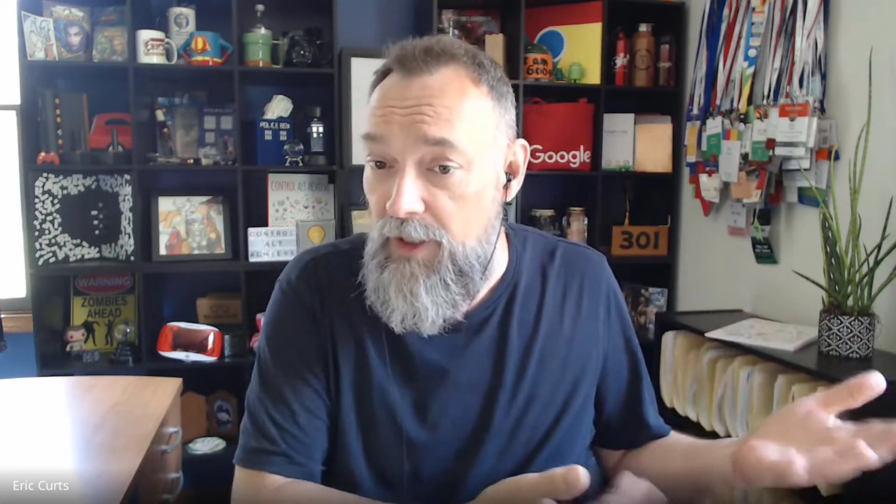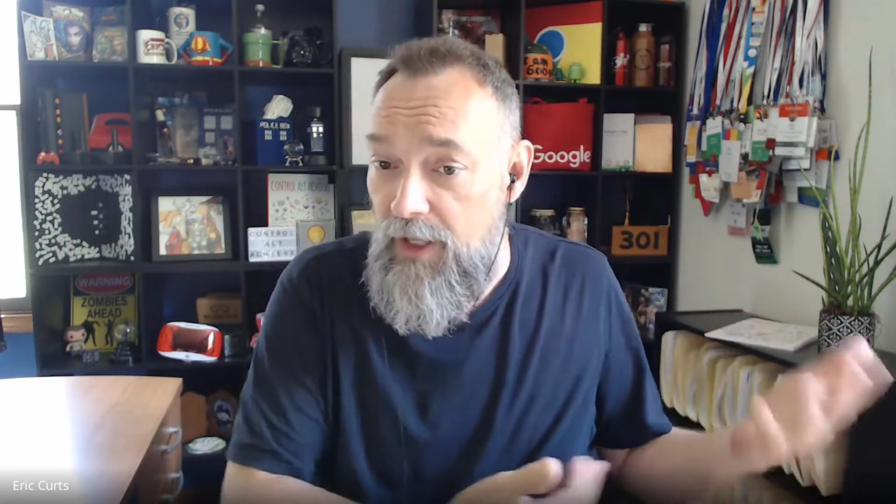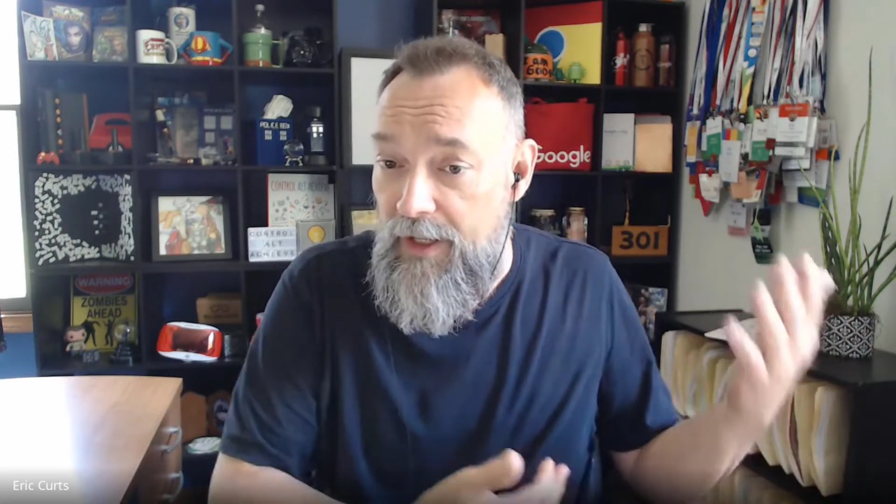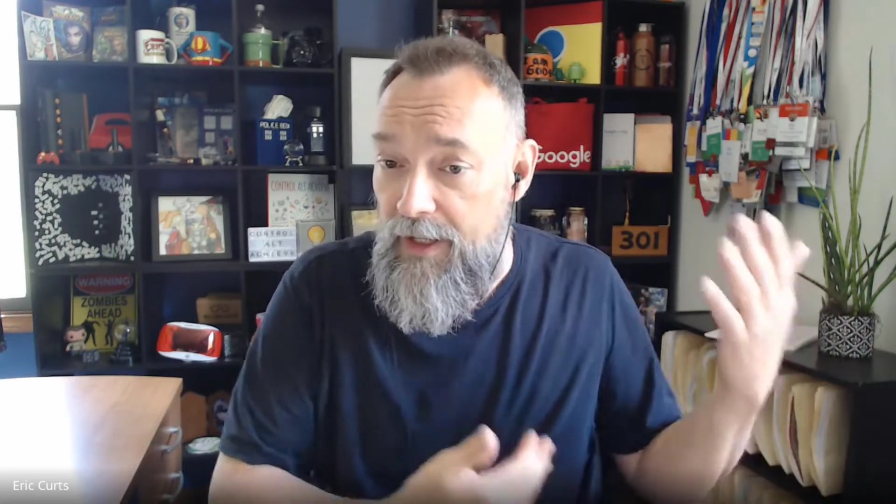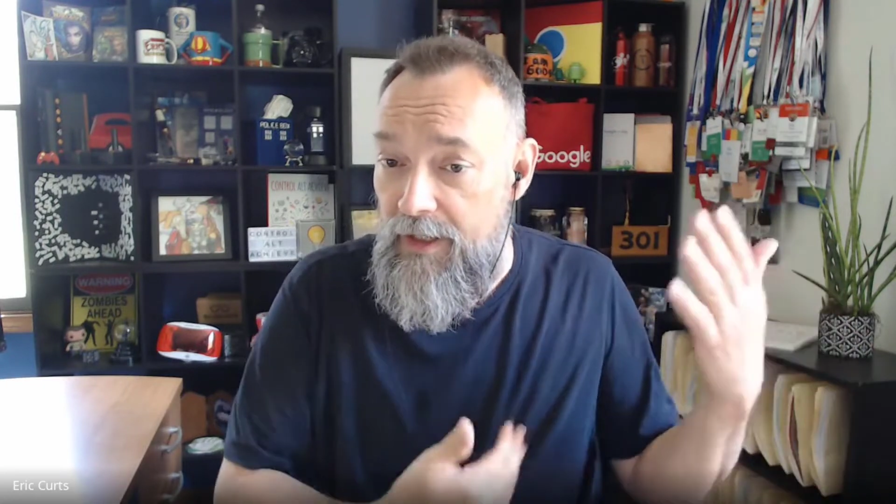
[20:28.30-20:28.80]

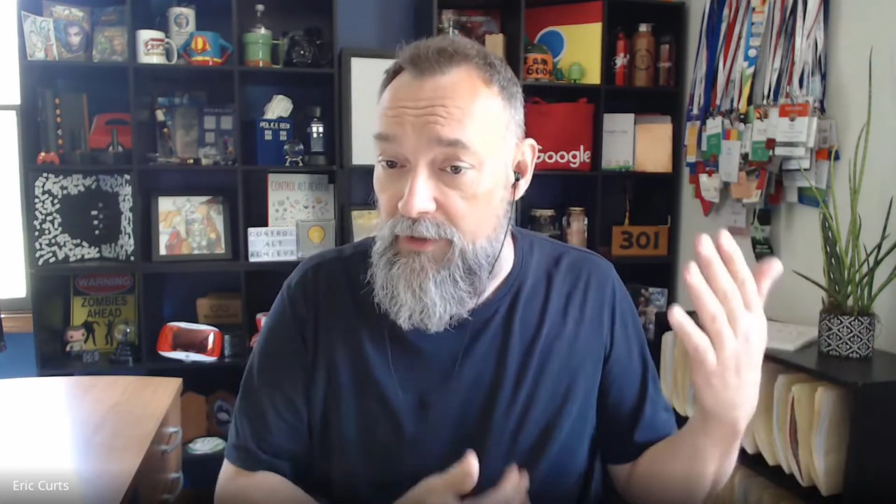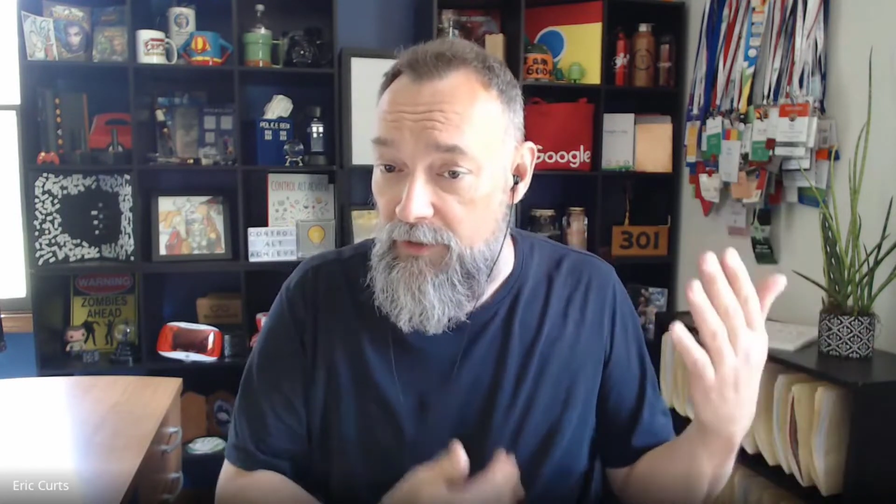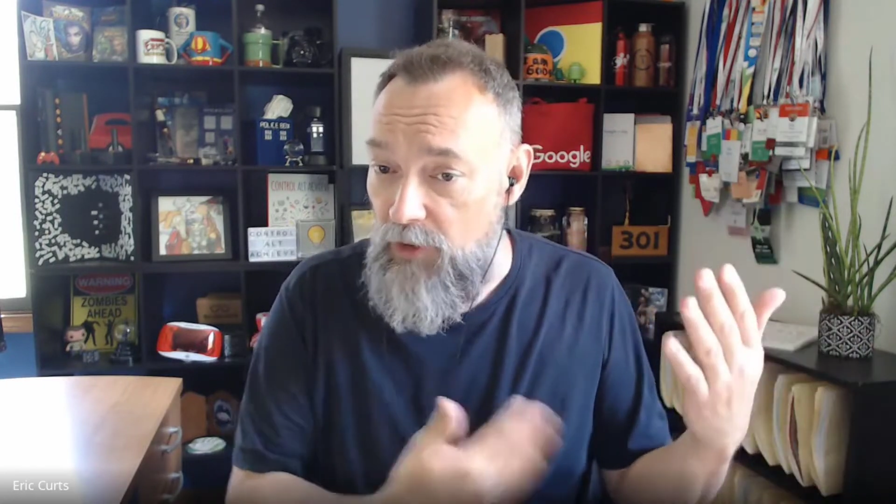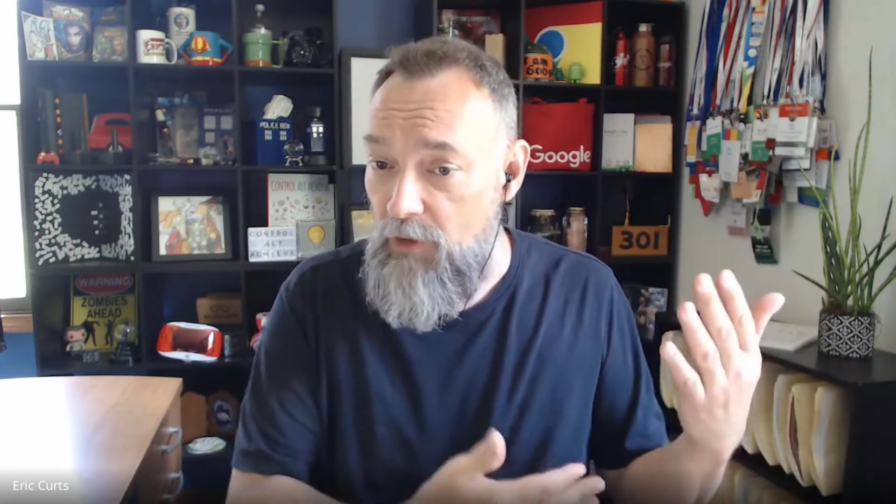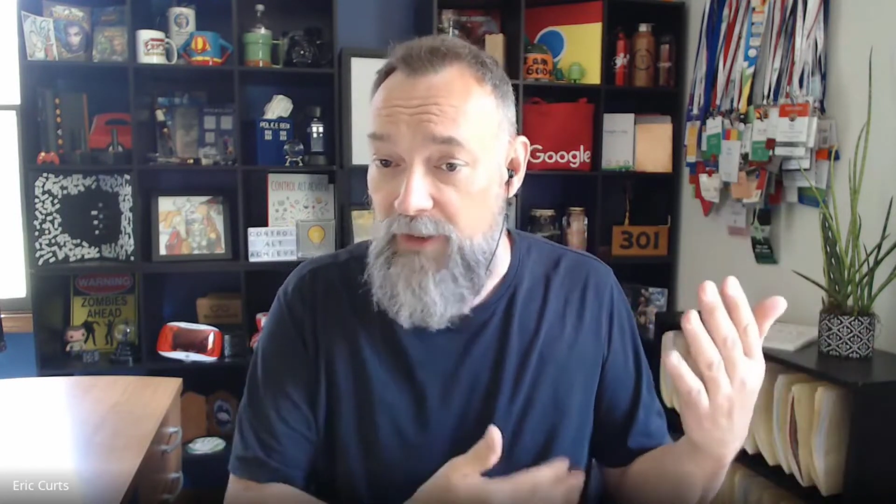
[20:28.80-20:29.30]
and
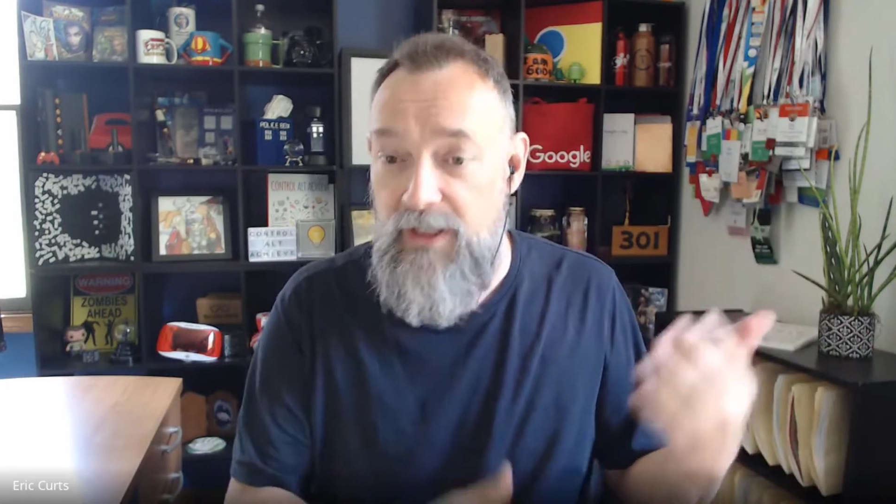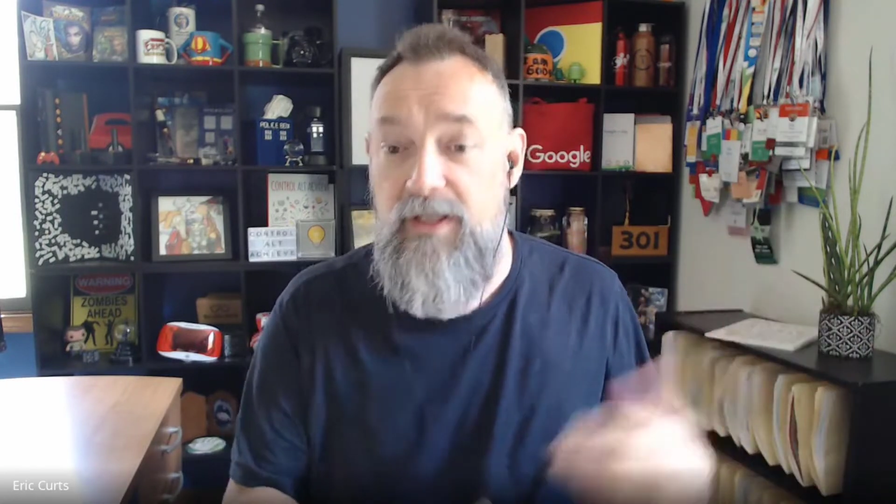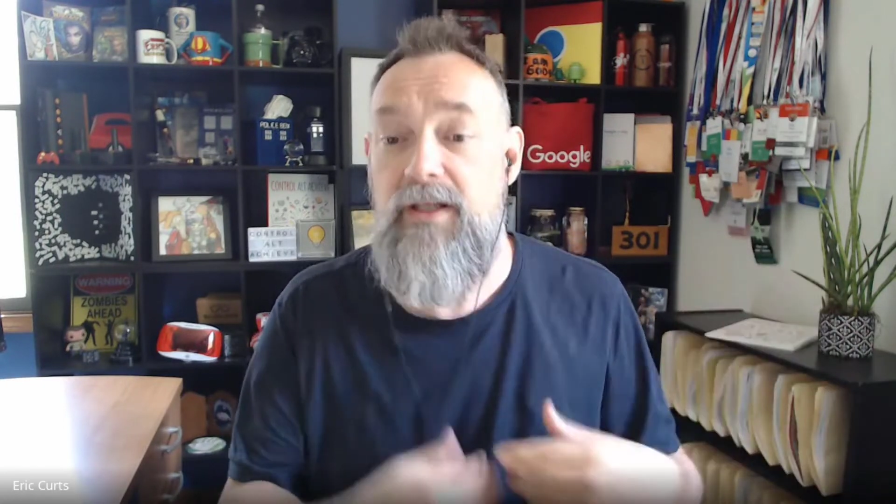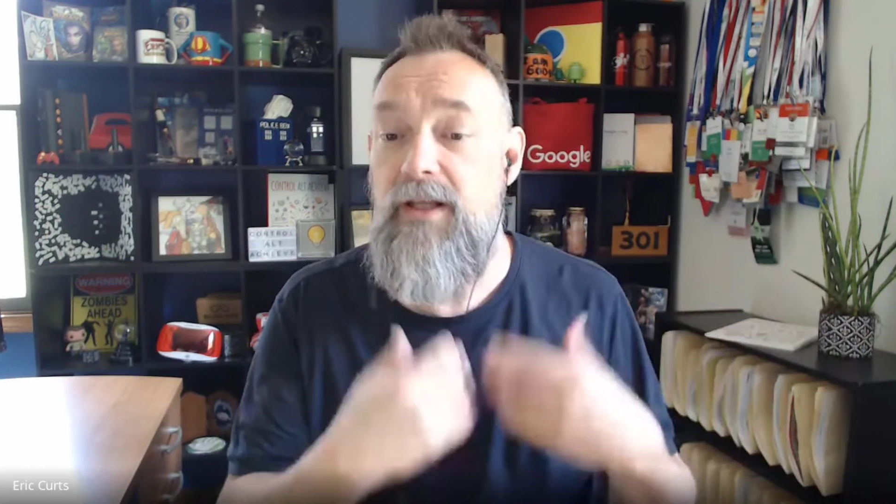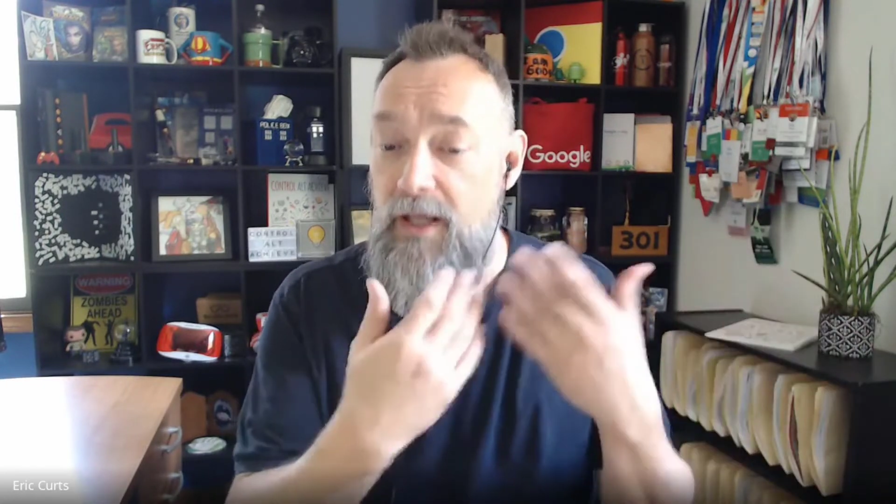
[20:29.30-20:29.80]
log
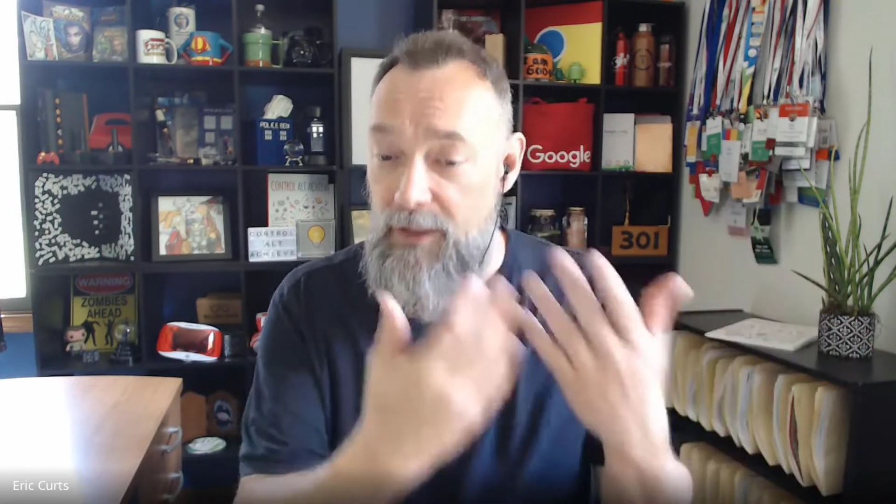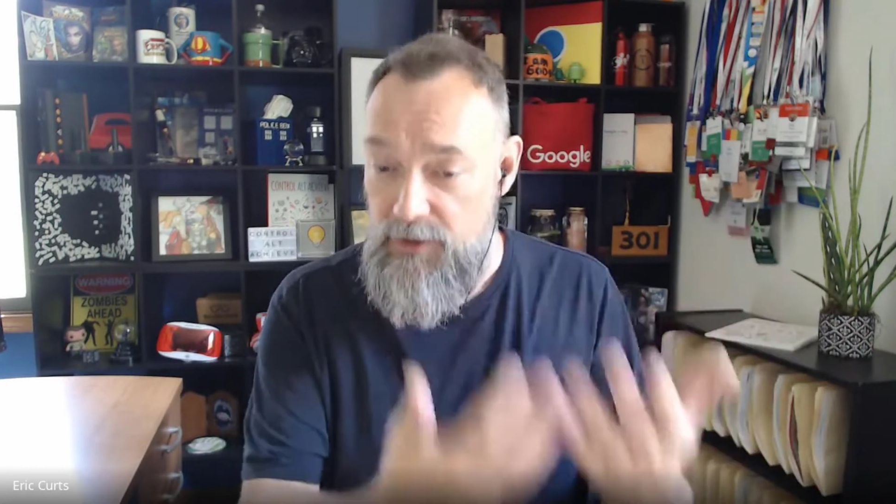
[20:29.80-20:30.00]
in